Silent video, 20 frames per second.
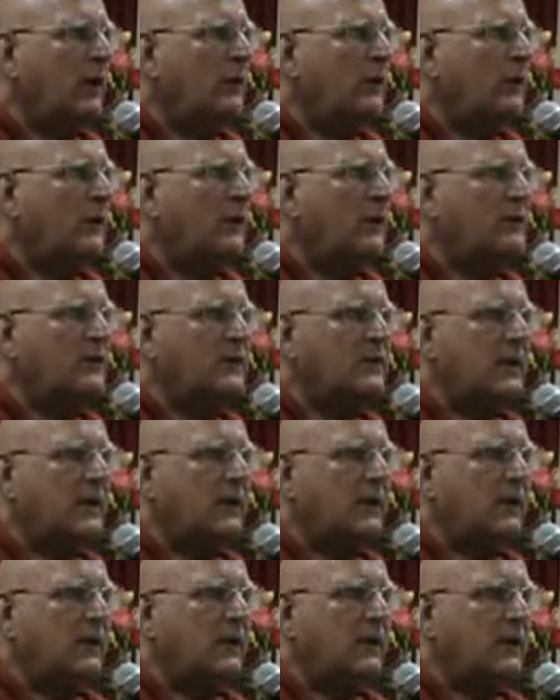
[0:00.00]
about this,
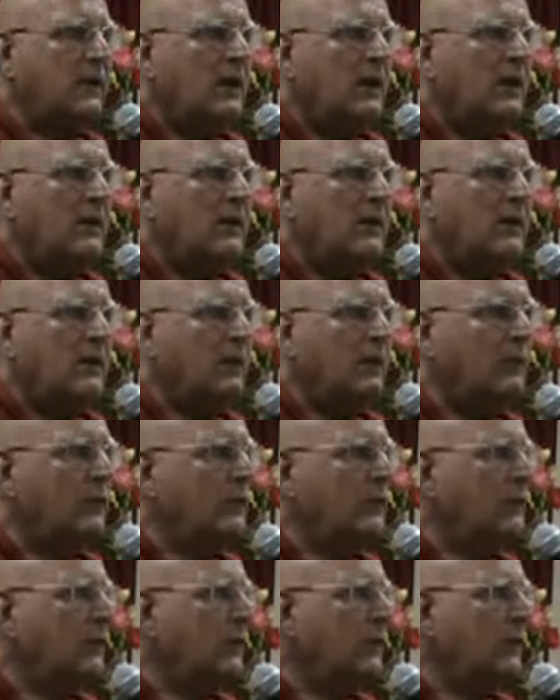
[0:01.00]
that, and the other, and
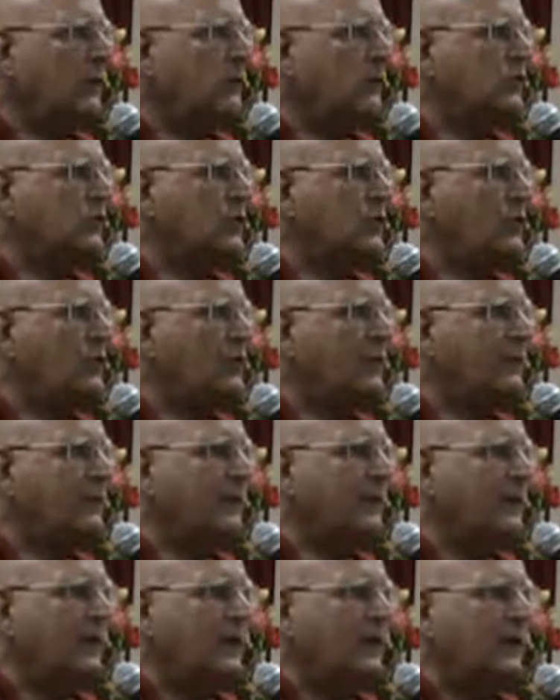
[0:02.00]
he was trying to
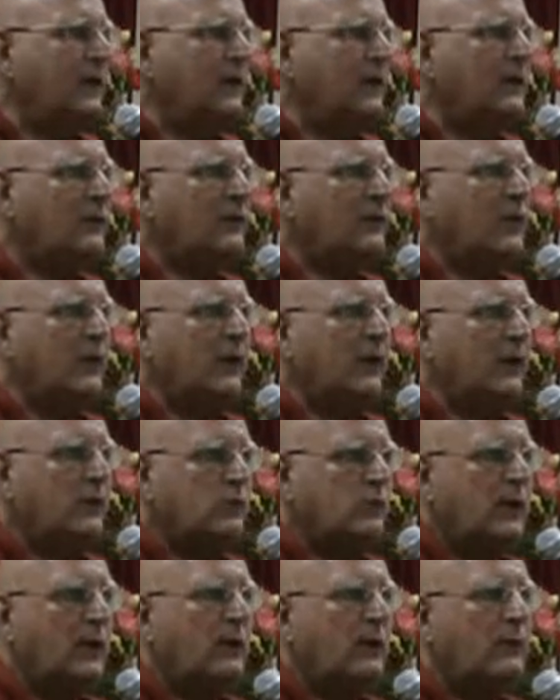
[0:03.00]
show off his
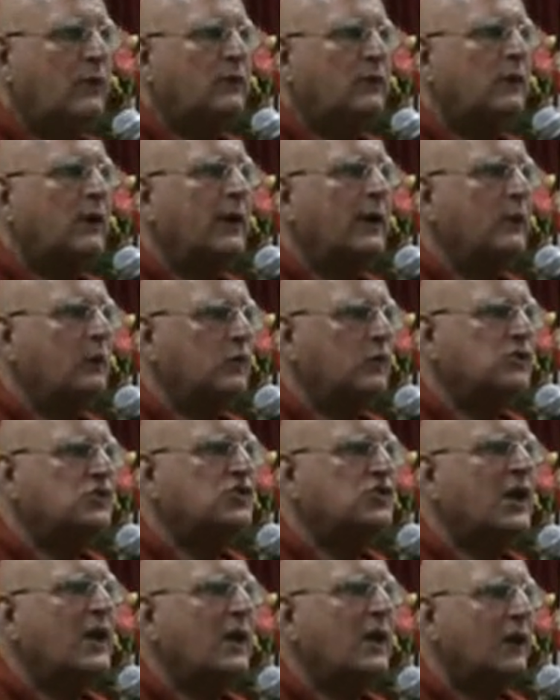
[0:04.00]
knowledge. Well, he was trying
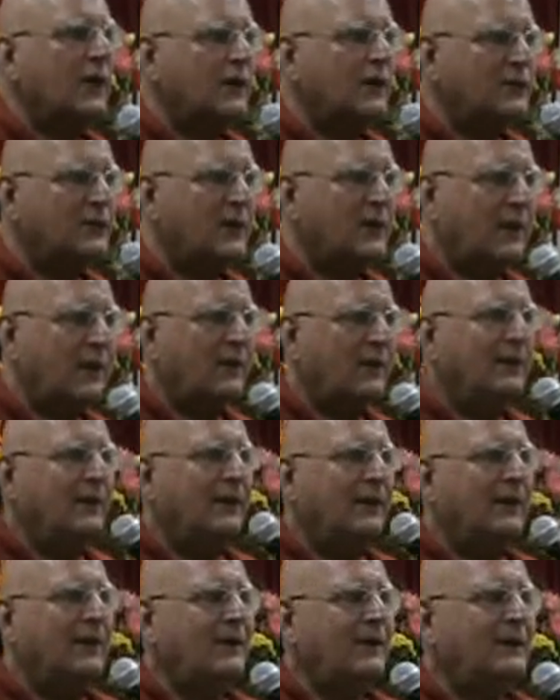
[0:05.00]
to share, let's say,
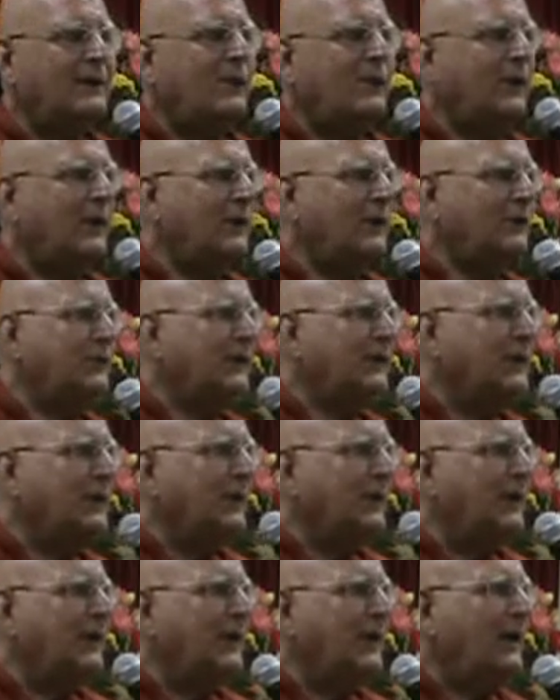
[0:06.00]
his
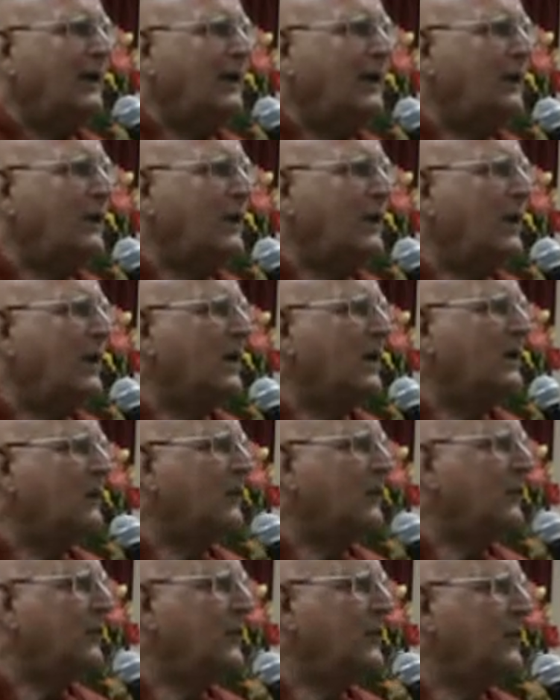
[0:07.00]
knowledge. And he would
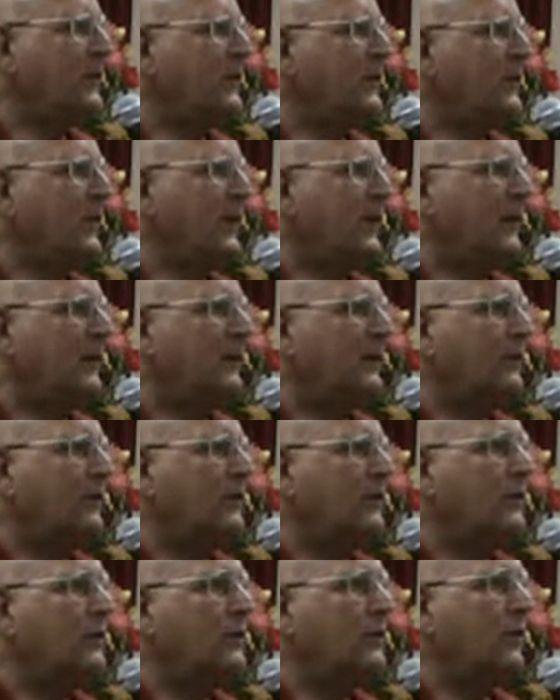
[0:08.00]
ask from the
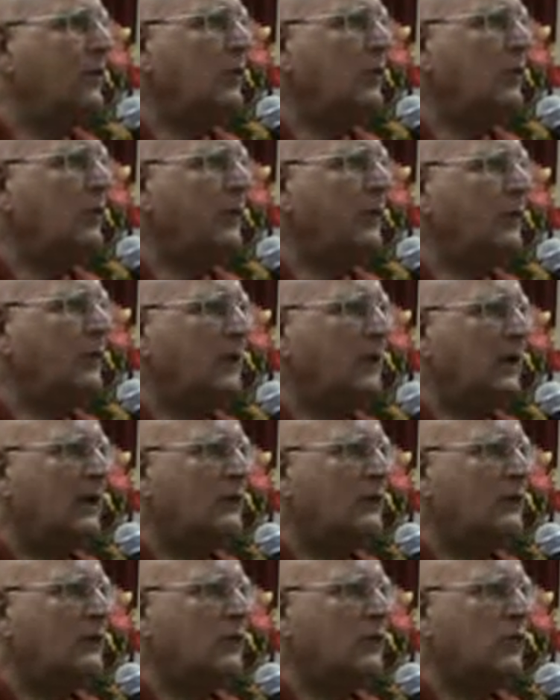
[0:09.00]
sailor, do you know
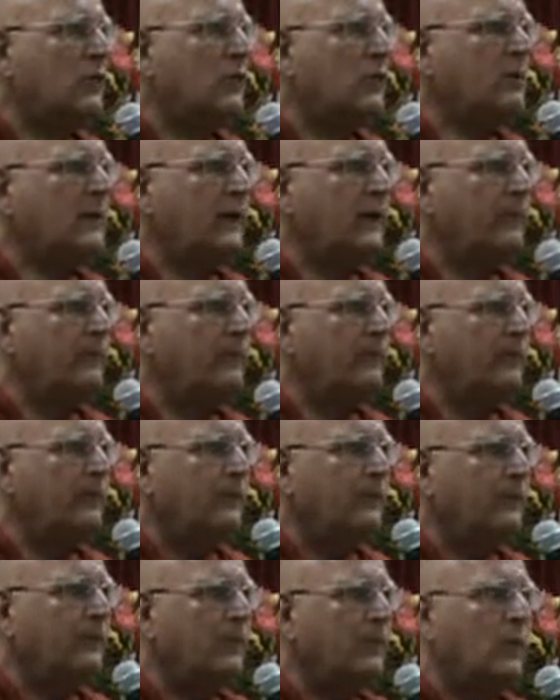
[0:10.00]
about astronomy?
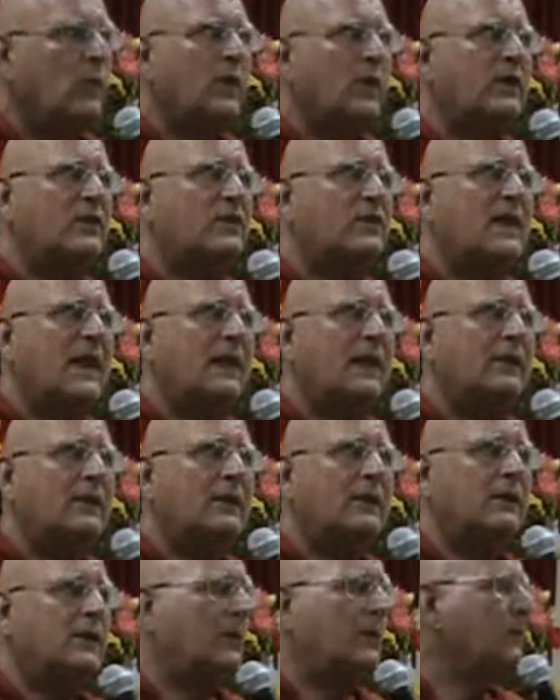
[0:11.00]
What's
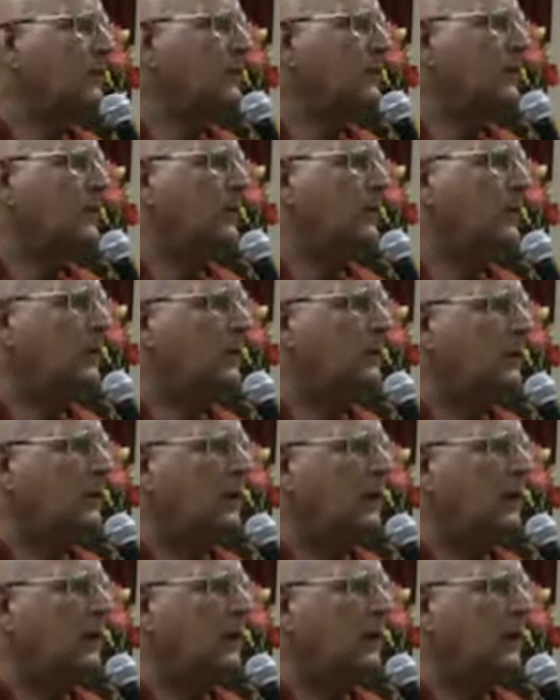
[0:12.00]
that? He asked,